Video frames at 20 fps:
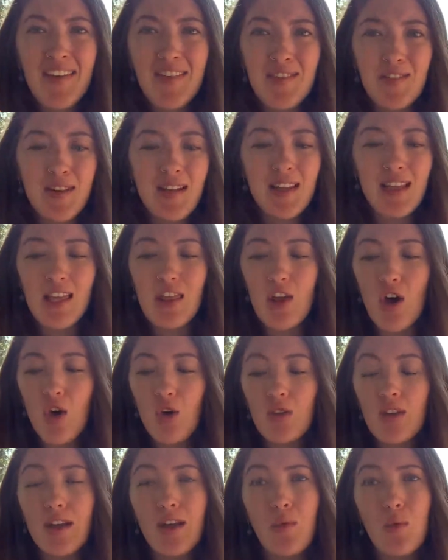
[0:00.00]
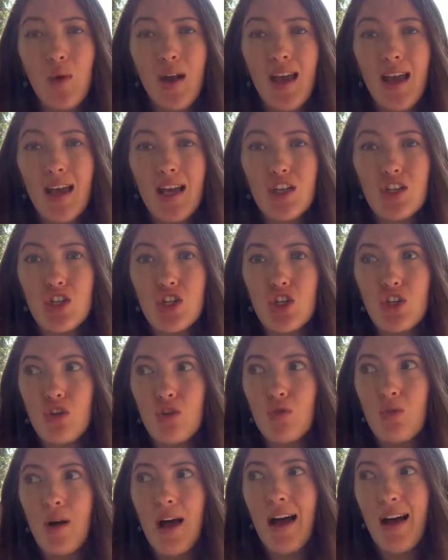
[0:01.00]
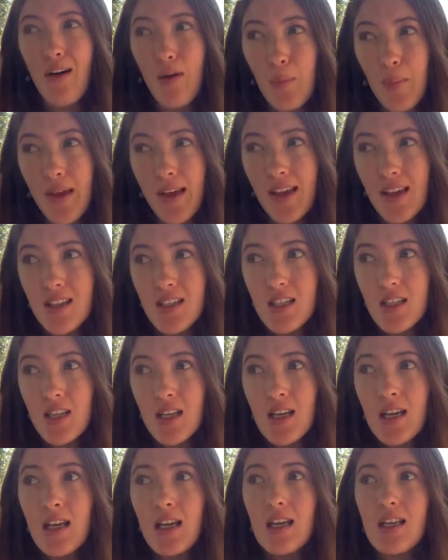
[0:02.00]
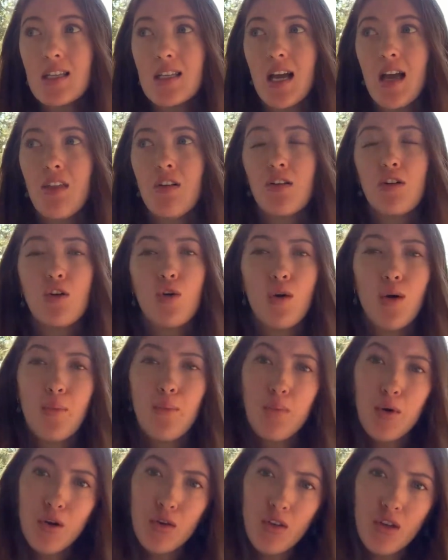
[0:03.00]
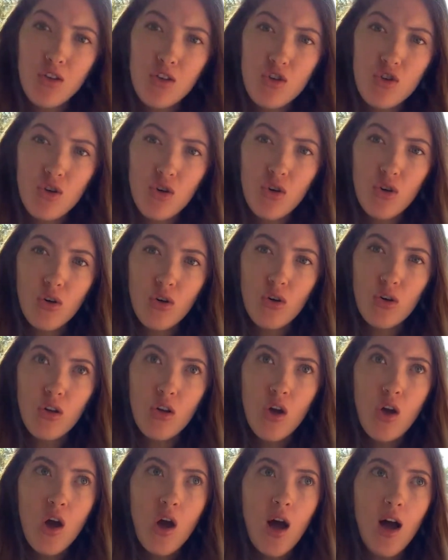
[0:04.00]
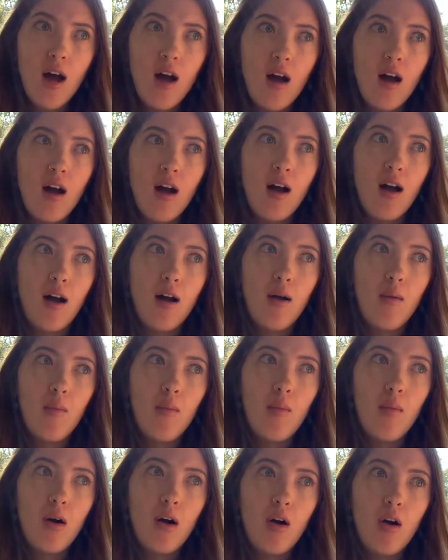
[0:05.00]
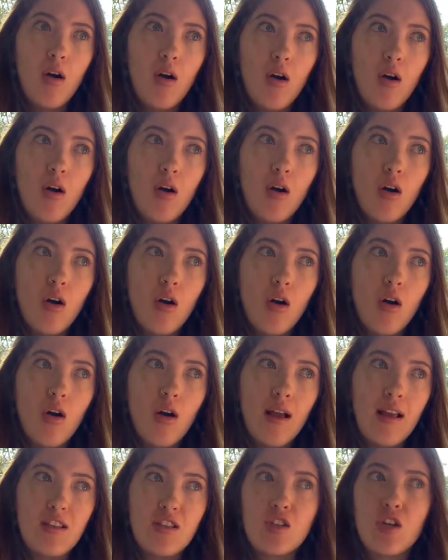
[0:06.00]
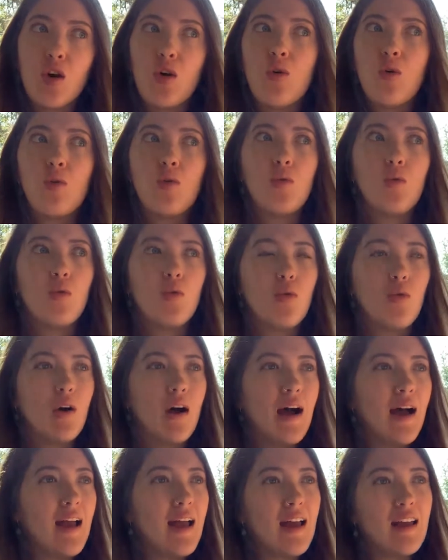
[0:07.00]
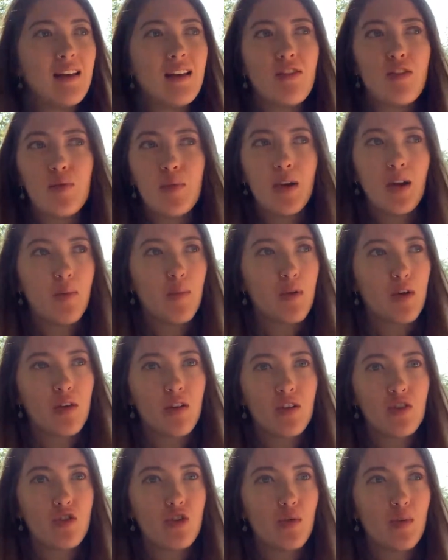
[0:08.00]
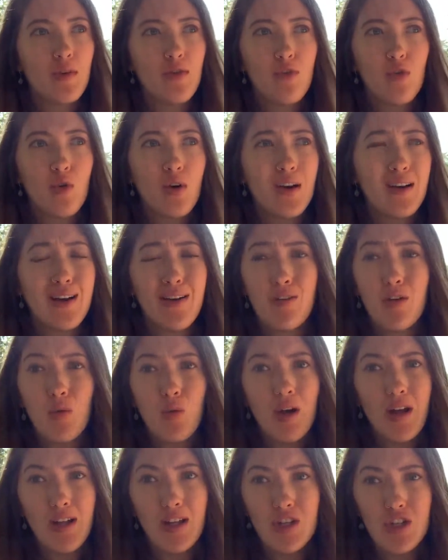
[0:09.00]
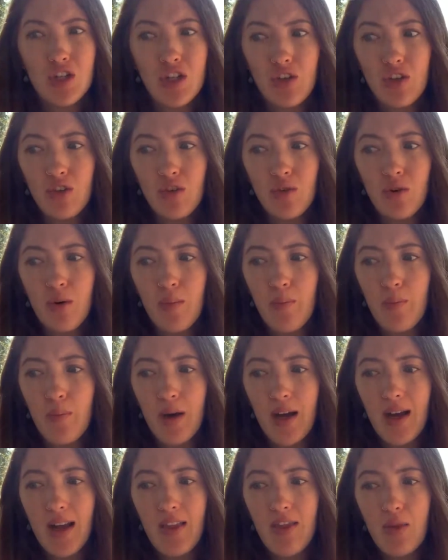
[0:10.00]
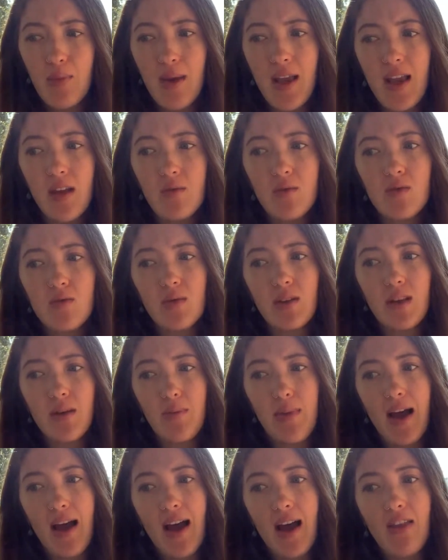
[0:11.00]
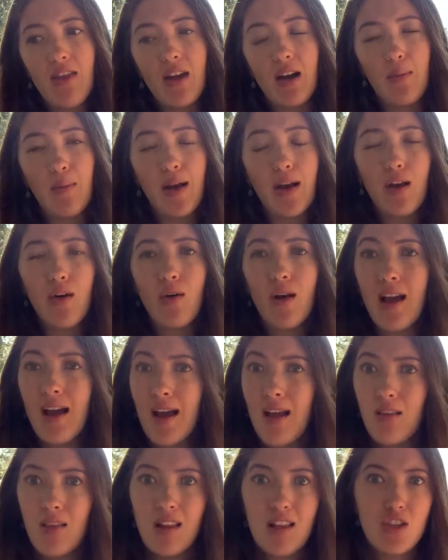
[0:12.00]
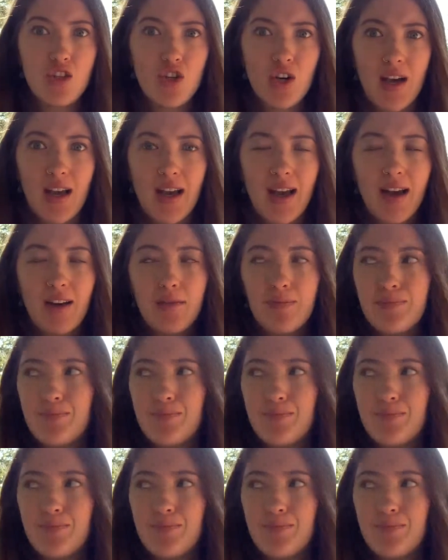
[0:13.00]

Really, the only way to help it is either to go on birth control. And so I had never been on birth control before, never wanted to, but the pain was really bad that I'm like, okay, let's try it out.